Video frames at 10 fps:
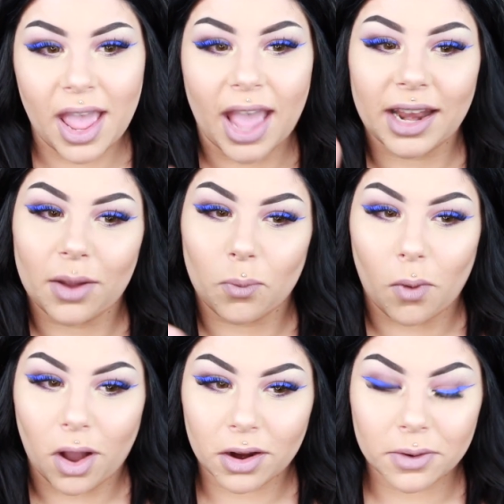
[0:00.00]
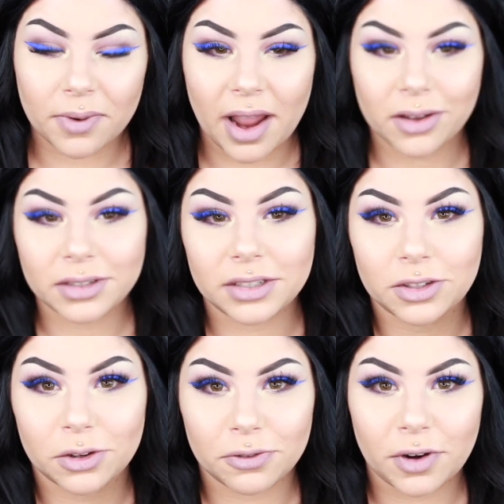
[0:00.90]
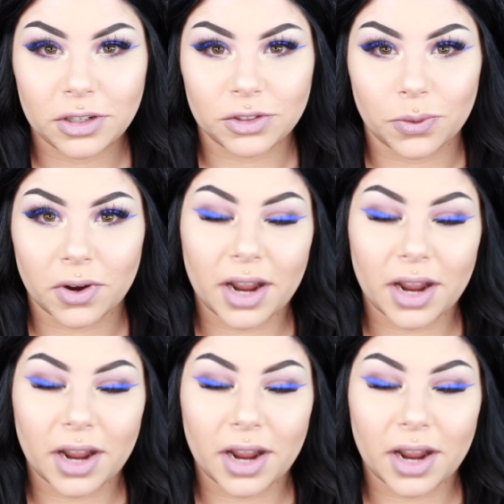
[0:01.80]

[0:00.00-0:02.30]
and I walk around to their front door,